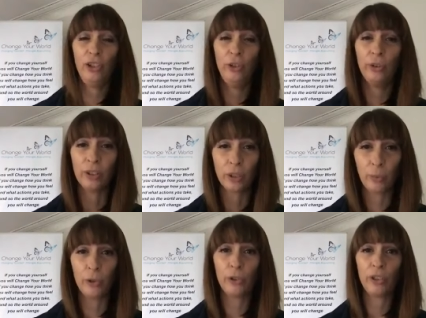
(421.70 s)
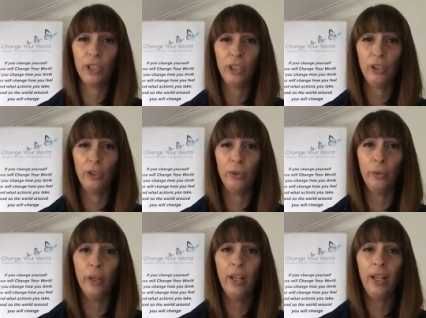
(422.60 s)
you and supporting
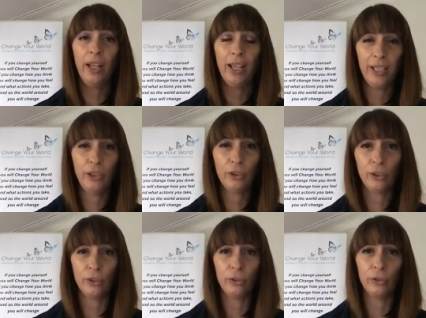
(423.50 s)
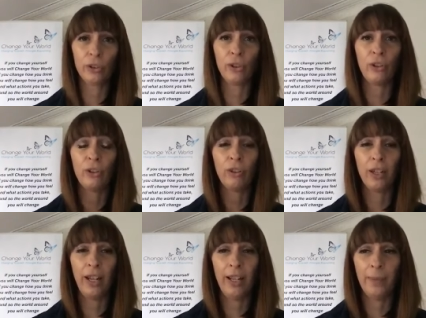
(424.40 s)
you in your goals or
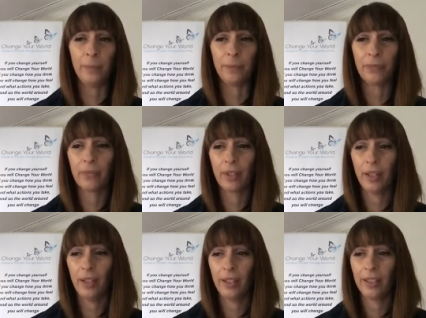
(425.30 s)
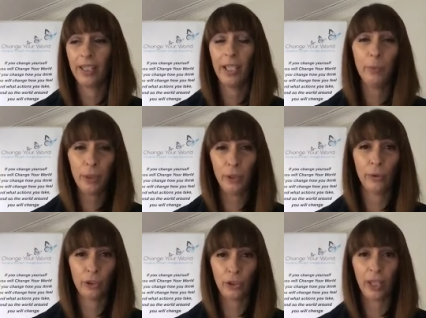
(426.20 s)
um, keeping you
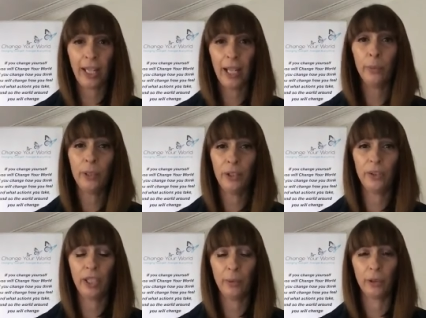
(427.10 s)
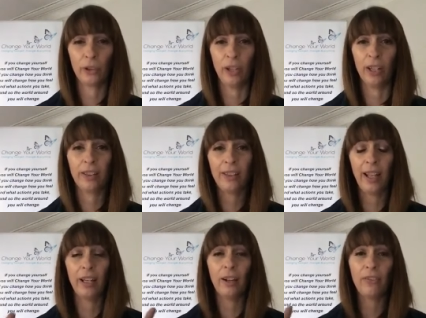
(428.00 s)
on track, helping you to keep on track,
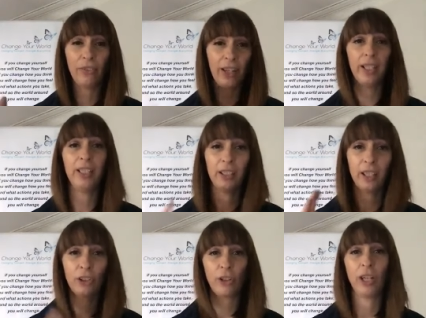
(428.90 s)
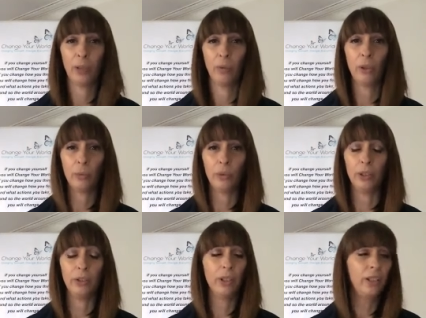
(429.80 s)
then find a tribe that
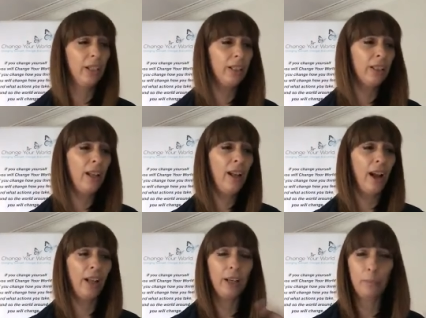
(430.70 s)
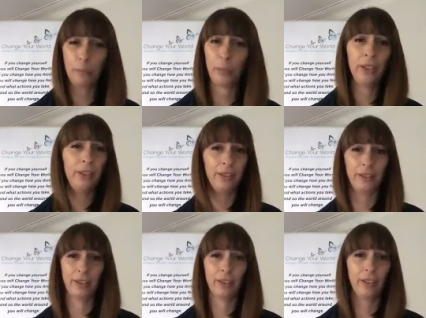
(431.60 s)
will. There is an
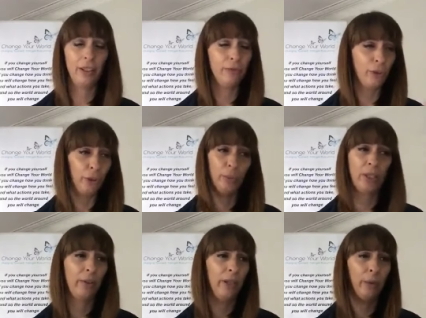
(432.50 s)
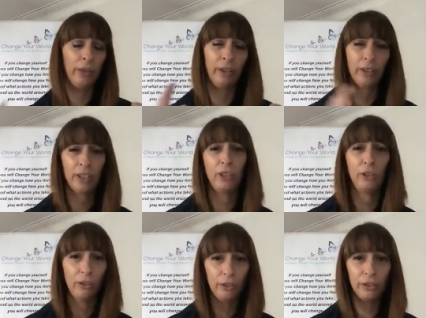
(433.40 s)
abundance of groups out there, whether it's in
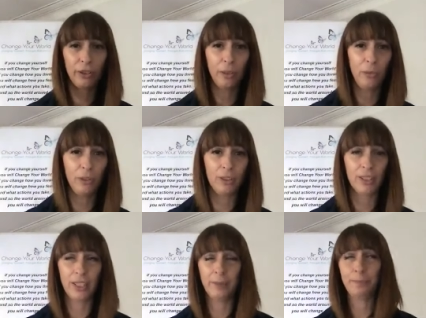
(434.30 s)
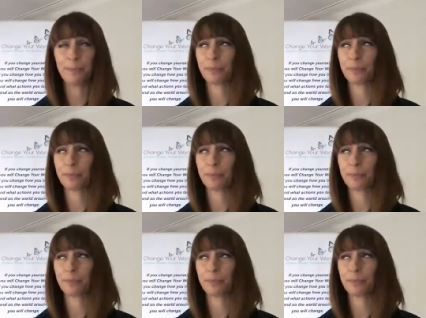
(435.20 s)
your local community,